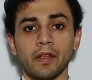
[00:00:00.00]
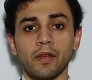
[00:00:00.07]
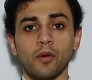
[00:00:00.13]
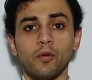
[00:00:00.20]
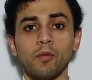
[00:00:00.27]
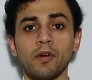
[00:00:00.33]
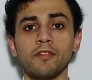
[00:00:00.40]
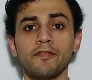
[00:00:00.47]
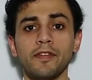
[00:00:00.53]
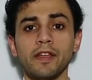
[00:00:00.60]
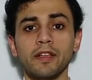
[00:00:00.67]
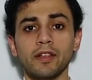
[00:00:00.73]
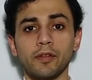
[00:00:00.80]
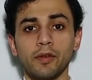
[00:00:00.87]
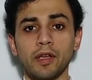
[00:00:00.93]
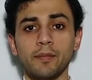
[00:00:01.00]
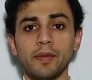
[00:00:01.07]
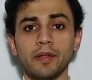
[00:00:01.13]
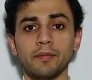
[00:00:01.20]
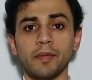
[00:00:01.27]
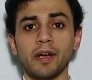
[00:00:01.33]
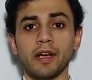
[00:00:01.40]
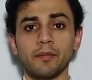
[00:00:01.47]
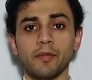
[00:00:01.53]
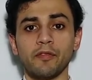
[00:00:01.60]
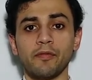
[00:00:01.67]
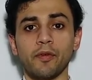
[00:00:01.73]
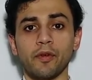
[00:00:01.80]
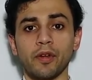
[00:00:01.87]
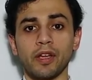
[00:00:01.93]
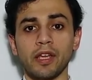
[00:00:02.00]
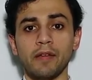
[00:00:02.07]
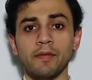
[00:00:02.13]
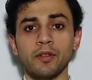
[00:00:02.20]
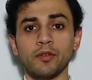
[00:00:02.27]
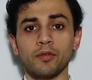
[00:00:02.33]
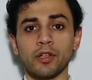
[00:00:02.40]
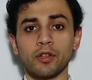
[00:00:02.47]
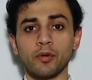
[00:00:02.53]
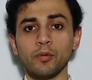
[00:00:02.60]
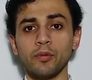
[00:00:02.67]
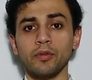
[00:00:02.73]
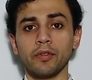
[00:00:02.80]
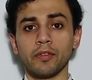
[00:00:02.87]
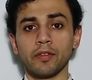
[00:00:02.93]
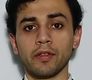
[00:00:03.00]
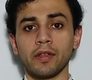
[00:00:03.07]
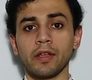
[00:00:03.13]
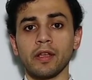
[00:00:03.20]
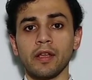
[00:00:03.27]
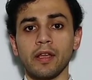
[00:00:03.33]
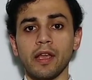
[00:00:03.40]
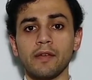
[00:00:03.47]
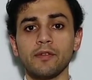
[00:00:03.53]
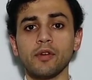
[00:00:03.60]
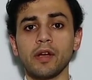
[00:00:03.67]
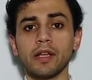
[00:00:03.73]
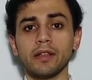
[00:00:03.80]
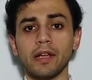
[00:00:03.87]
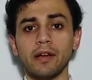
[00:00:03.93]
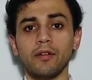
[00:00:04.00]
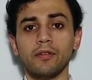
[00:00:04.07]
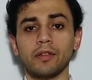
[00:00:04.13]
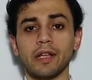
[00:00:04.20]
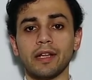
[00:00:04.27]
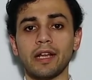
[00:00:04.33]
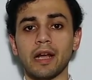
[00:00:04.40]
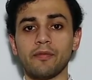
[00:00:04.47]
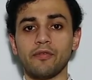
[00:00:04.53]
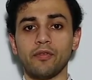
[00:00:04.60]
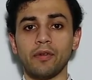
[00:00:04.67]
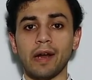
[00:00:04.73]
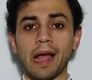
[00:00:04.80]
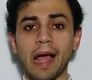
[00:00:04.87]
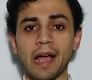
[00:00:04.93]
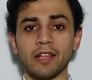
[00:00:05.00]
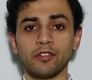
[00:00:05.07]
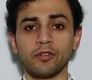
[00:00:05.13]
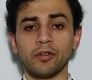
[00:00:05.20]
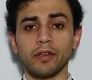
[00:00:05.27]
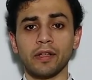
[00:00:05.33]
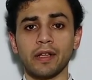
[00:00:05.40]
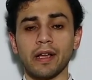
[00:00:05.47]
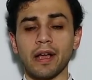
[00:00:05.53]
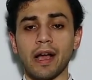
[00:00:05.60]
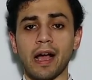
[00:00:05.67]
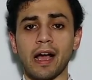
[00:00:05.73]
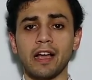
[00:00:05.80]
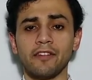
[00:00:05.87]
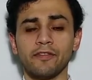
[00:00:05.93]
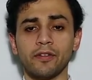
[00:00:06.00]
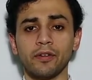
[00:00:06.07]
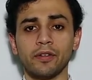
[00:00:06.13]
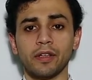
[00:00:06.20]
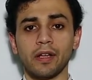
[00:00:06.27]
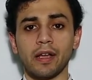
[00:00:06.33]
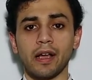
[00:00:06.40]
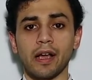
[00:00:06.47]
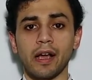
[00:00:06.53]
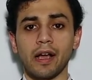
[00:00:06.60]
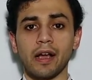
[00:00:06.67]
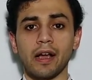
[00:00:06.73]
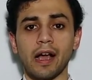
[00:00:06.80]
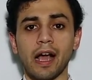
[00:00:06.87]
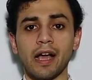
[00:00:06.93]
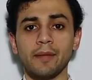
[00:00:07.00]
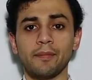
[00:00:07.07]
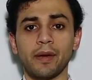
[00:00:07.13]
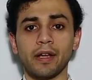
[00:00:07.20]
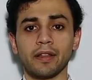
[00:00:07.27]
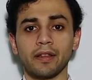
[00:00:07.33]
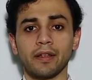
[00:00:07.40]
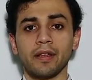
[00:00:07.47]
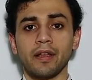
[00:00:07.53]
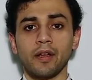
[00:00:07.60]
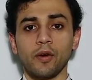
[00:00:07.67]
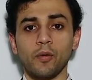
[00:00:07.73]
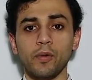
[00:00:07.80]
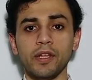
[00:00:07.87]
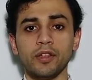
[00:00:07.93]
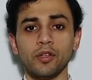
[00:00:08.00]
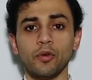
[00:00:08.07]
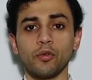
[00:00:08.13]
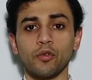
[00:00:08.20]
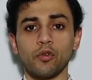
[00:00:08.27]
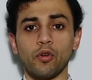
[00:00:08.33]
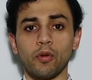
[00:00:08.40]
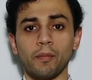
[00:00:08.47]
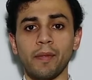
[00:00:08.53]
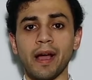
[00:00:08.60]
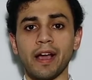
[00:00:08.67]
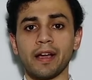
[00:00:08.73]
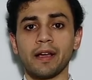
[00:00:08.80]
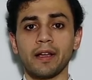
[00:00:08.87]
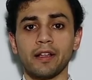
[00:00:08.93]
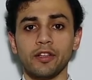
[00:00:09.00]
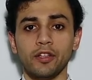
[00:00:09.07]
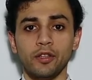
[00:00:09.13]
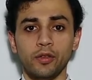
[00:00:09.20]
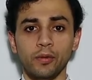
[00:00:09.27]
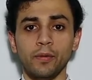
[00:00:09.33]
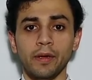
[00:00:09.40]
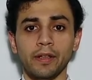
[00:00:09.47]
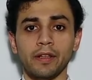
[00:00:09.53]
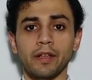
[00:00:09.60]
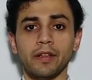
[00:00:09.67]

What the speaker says: One thing to keep in mind before giving you the tools, if you can download an app for Android, iPhone, iPad, Windows, or Mac, do it.